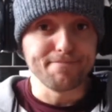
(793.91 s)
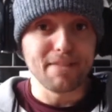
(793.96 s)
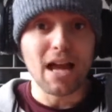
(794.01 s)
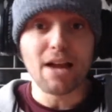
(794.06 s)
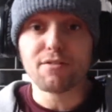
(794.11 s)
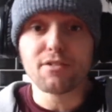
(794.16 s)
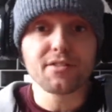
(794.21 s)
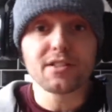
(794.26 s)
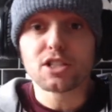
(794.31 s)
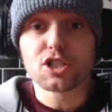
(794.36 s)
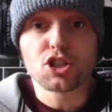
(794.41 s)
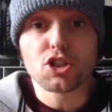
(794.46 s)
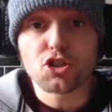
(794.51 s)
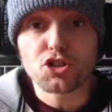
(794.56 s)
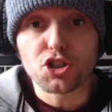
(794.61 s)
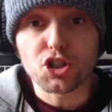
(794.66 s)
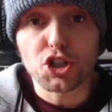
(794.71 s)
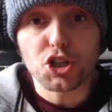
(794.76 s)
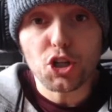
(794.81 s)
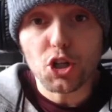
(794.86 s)
Everything's not
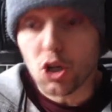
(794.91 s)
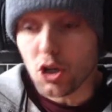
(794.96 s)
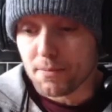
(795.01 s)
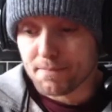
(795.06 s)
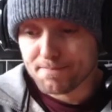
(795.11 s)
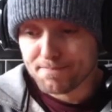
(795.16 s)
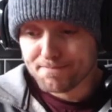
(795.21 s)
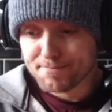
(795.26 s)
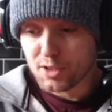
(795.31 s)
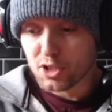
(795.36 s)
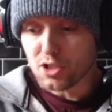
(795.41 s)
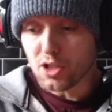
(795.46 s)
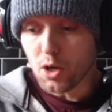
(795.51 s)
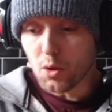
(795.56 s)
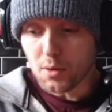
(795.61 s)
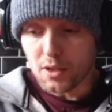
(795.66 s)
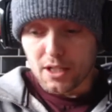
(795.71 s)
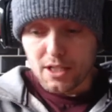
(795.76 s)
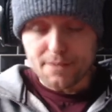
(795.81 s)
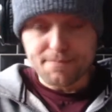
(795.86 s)
secure.
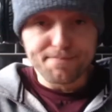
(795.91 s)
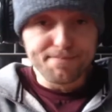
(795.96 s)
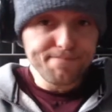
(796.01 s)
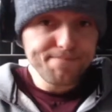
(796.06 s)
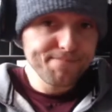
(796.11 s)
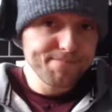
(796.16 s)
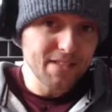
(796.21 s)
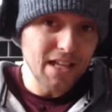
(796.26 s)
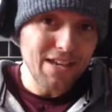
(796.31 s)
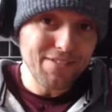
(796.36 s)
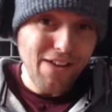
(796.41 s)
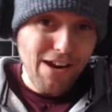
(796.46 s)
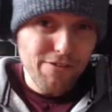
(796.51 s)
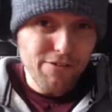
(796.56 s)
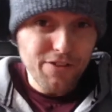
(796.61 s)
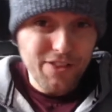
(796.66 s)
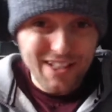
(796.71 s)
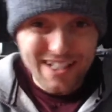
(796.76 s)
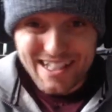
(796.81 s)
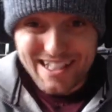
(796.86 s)
So if
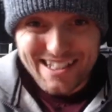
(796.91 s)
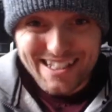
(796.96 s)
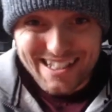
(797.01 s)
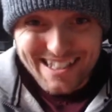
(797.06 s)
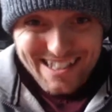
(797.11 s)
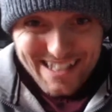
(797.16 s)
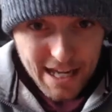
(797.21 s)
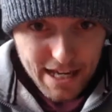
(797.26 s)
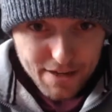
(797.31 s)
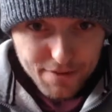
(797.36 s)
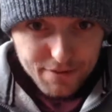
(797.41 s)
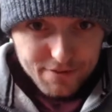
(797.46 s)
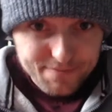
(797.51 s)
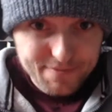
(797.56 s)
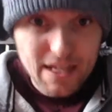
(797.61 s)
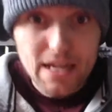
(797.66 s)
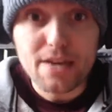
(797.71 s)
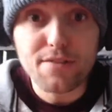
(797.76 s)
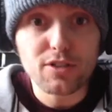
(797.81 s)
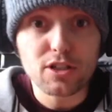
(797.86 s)
everything isn't safe,
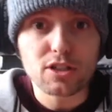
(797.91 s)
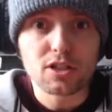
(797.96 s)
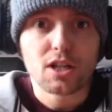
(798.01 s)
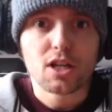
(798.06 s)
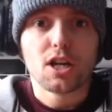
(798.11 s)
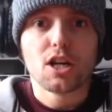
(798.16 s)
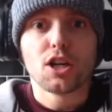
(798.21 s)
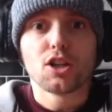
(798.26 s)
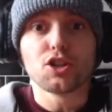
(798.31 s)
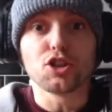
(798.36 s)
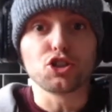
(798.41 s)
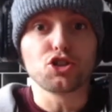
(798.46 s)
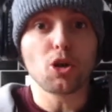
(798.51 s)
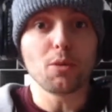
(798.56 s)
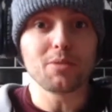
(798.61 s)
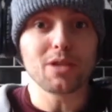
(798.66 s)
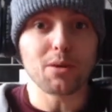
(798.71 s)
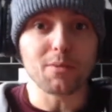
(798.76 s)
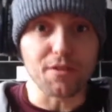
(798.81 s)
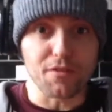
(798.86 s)
even the
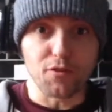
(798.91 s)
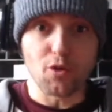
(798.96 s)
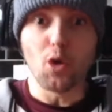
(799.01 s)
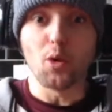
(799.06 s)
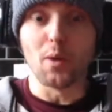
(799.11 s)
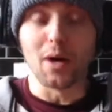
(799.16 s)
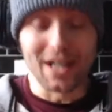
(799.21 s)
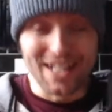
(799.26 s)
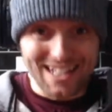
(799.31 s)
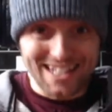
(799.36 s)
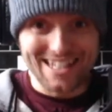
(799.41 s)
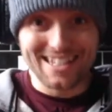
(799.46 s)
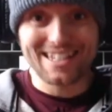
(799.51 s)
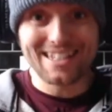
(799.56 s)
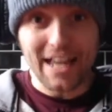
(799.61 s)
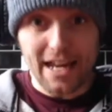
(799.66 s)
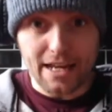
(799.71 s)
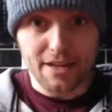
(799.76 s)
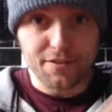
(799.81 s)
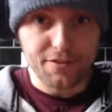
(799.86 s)
jobs that we thought were
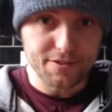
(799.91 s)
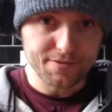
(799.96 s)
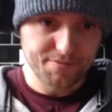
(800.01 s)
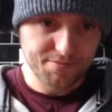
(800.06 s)
safe,